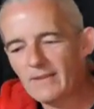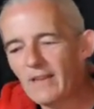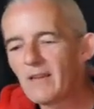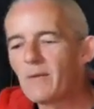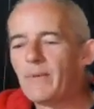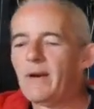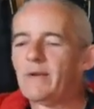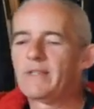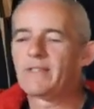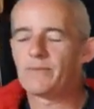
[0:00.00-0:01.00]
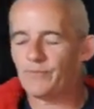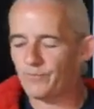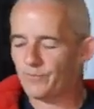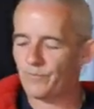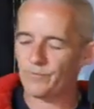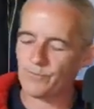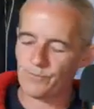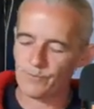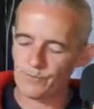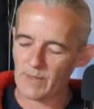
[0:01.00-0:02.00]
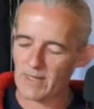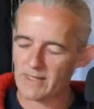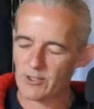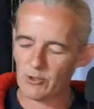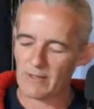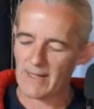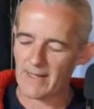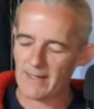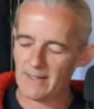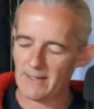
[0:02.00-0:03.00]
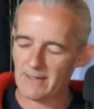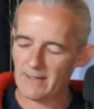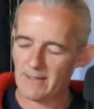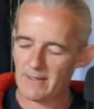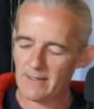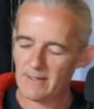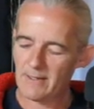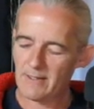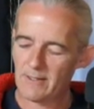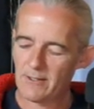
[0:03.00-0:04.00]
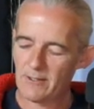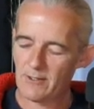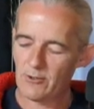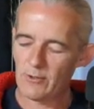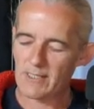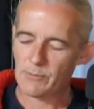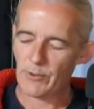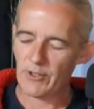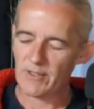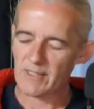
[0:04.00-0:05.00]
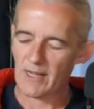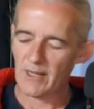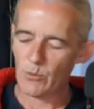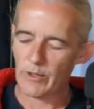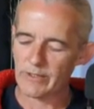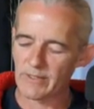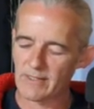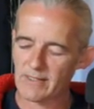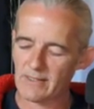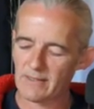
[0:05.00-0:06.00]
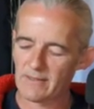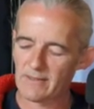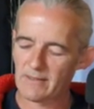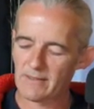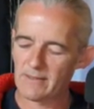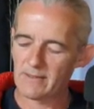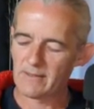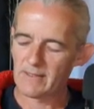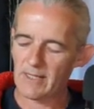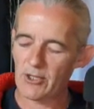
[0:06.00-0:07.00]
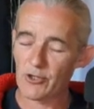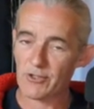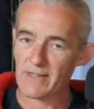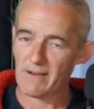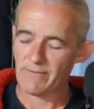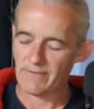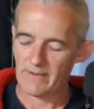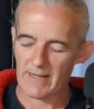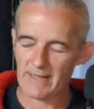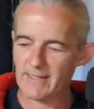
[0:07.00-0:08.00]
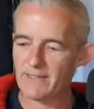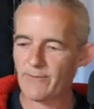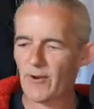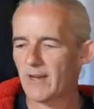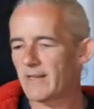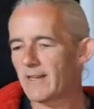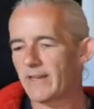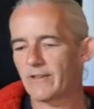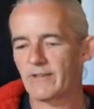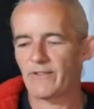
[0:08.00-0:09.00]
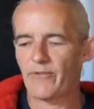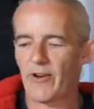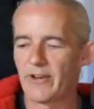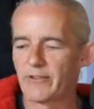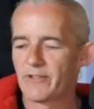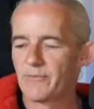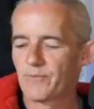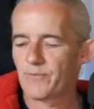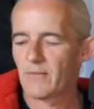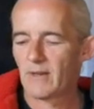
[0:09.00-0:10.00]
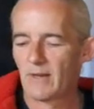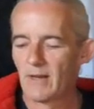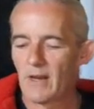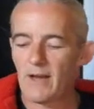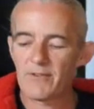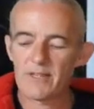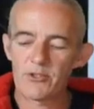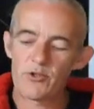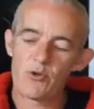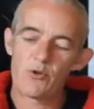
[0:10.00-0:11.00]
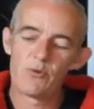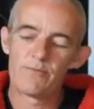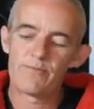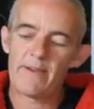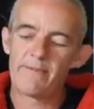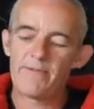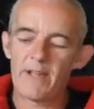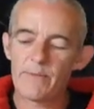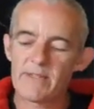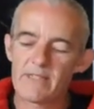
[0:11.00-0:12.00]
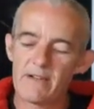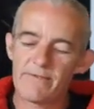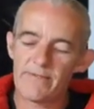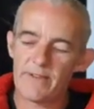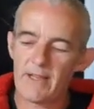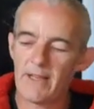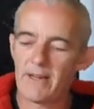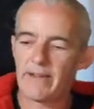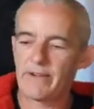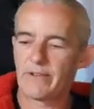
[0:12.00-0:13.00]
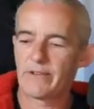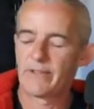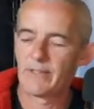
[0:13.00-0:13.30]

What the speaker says: Think about it, because you'll experience high weirdness in yourself, and this fucking lighter is fired. I've got to go and find myself a lighter.